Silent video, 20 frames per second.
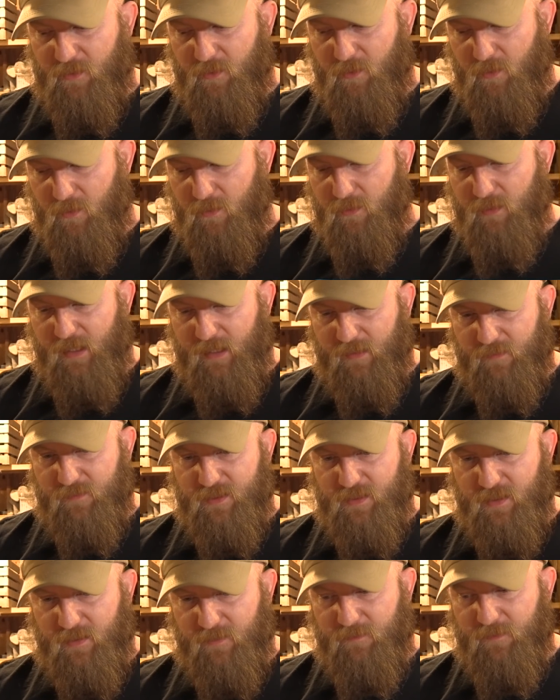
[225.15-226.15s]
a whole lot of
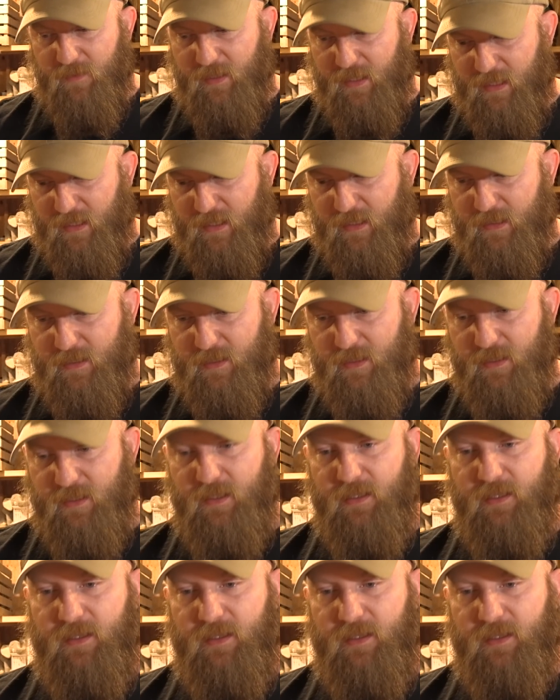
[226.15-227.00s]
stuff in it